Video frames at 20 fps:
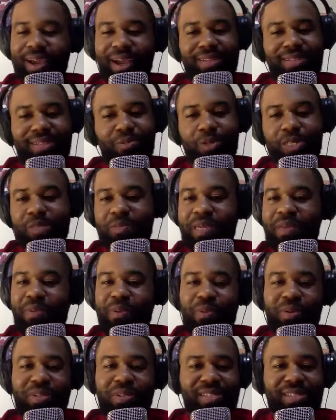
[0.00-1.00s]
Like I just wish
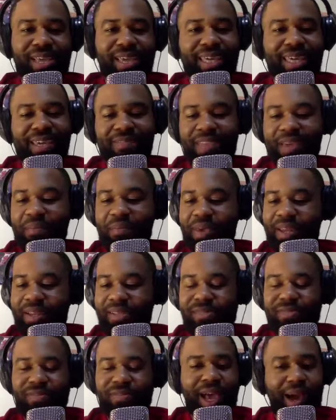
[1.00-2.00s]
people would just like give that man
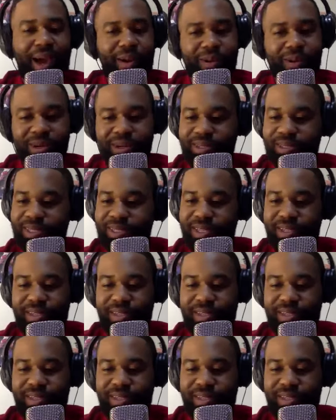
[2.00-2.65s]
his flowers.